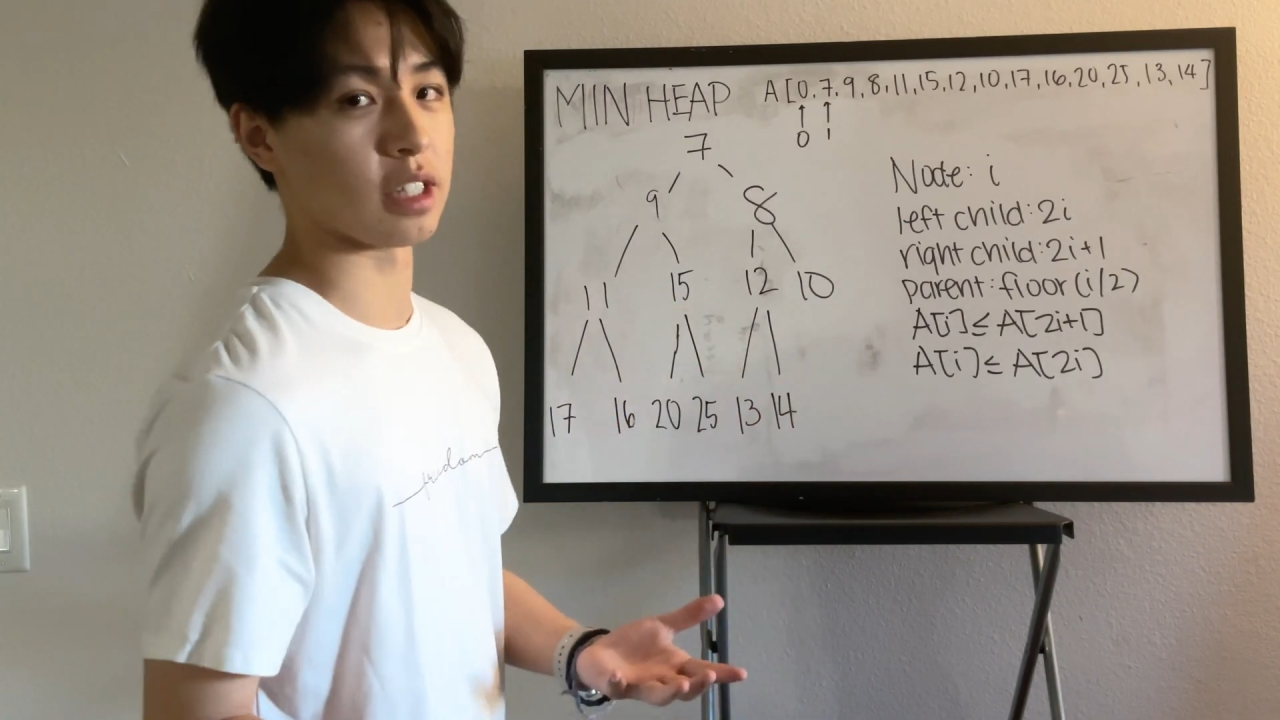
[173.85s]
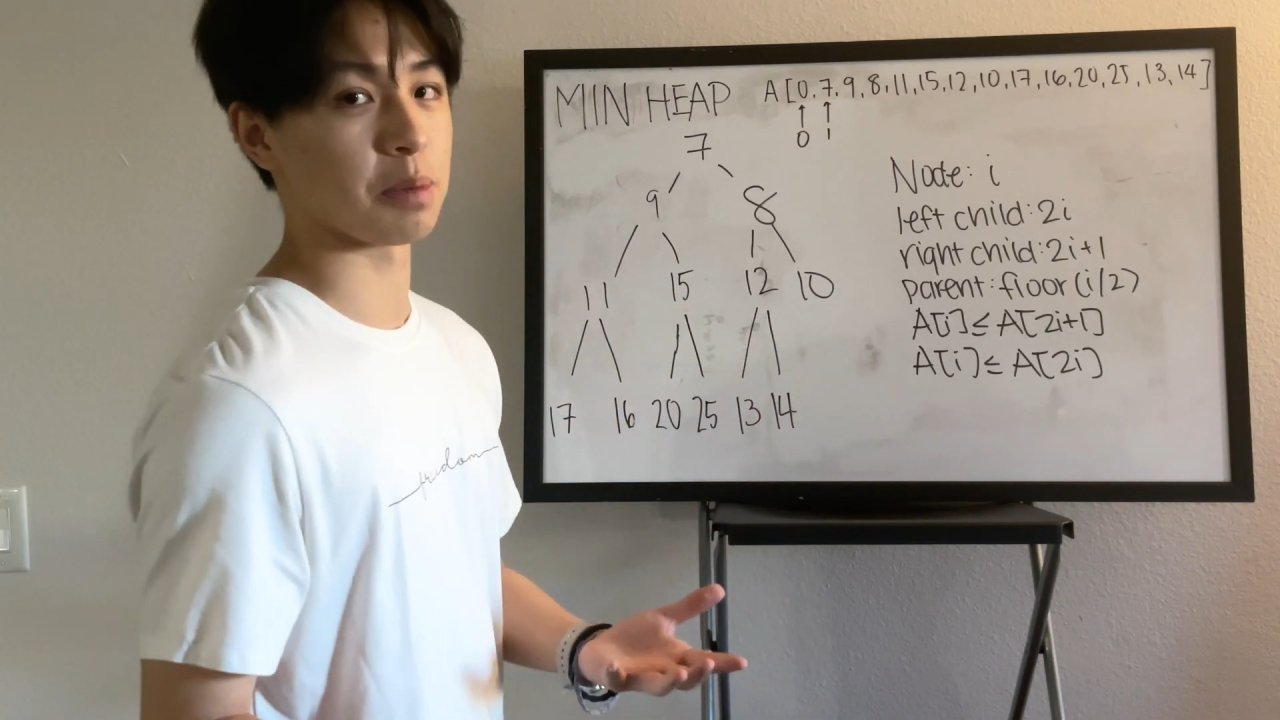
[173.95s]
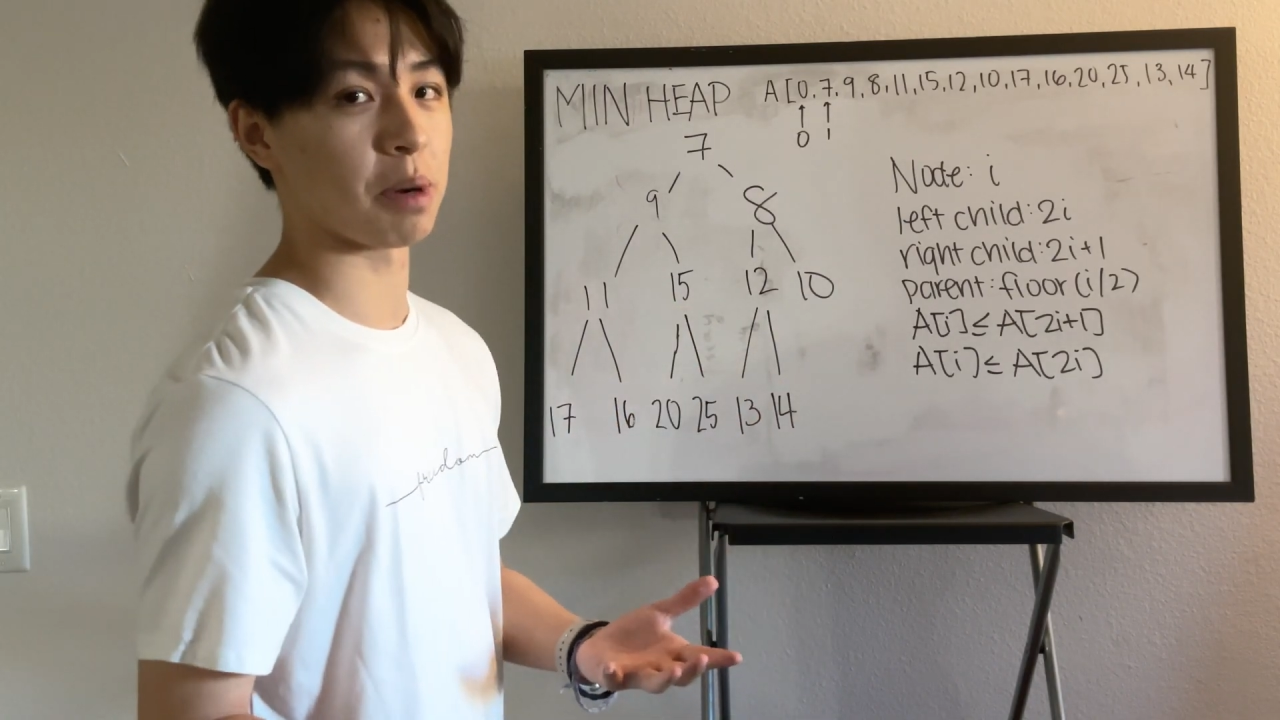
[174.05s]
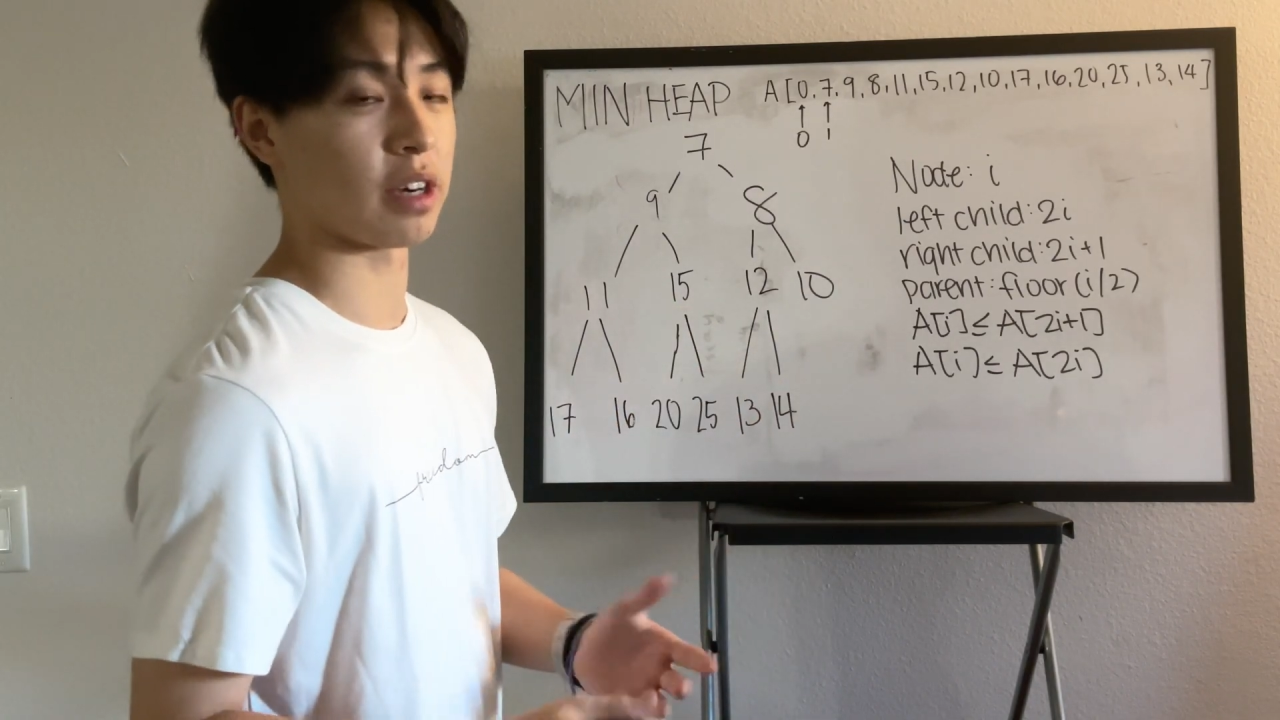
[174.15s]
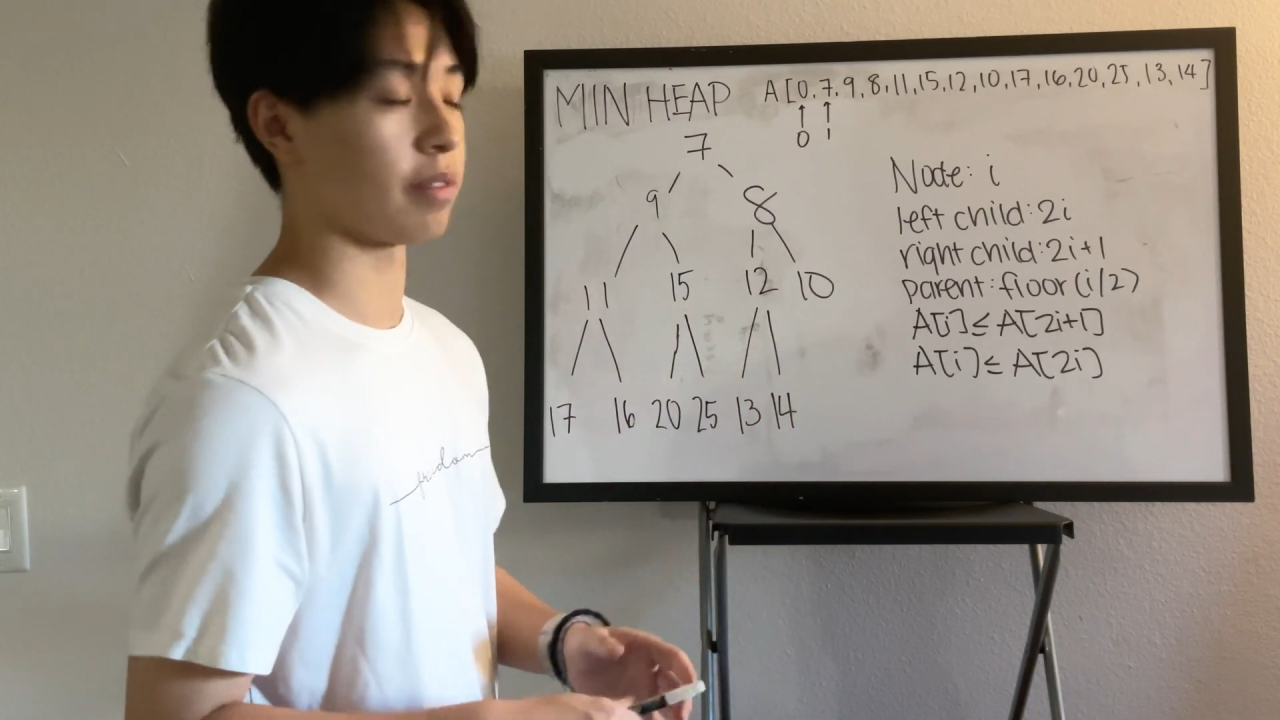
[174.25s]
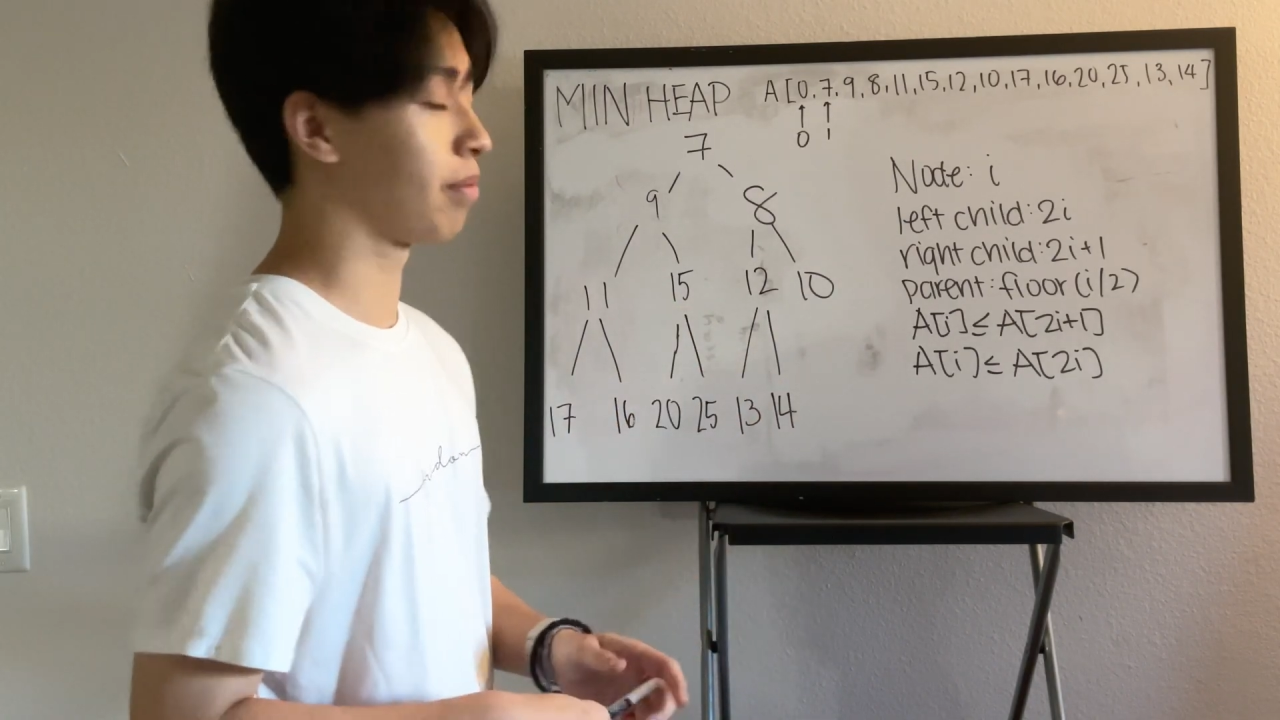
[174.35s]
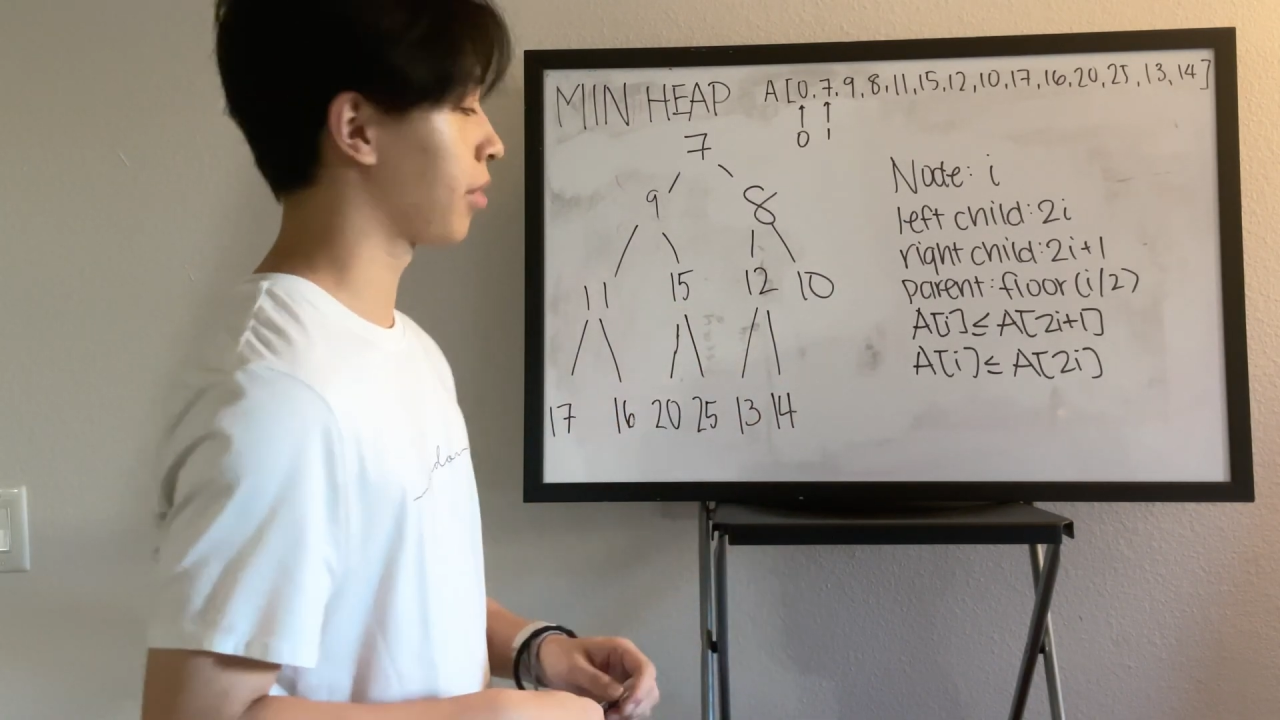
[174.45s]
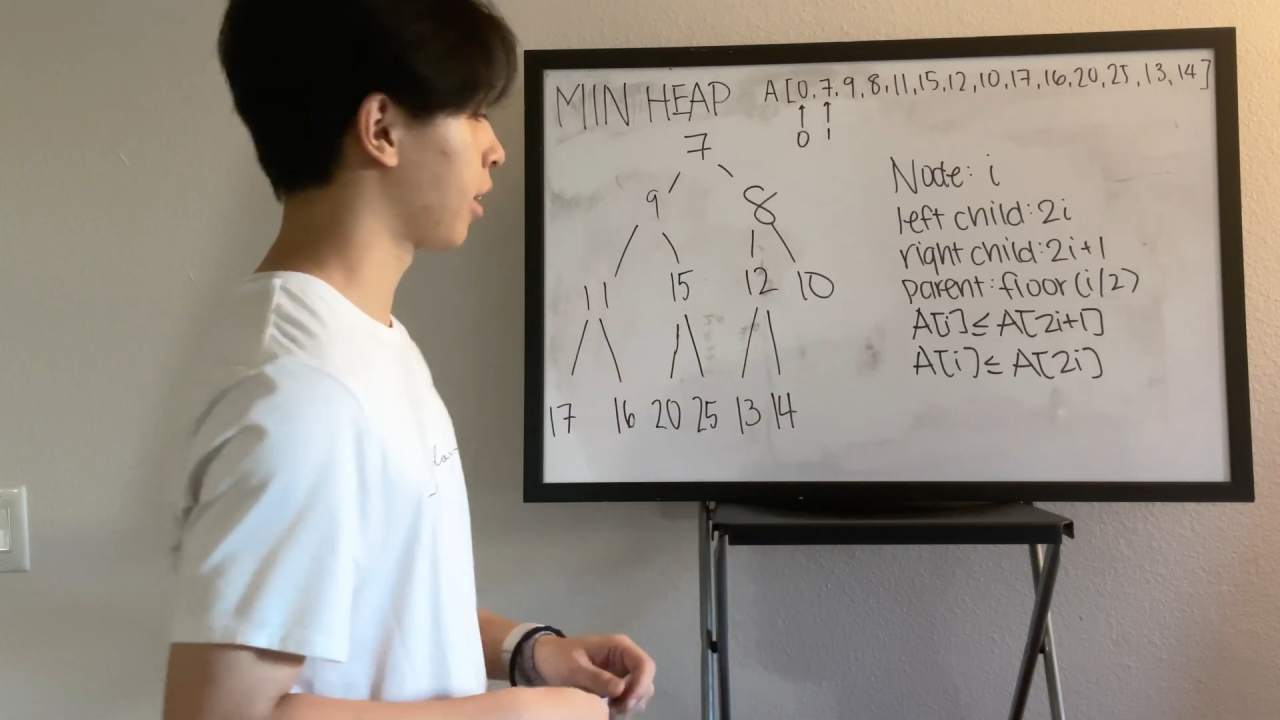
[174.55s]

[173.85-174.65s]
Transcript: its parent.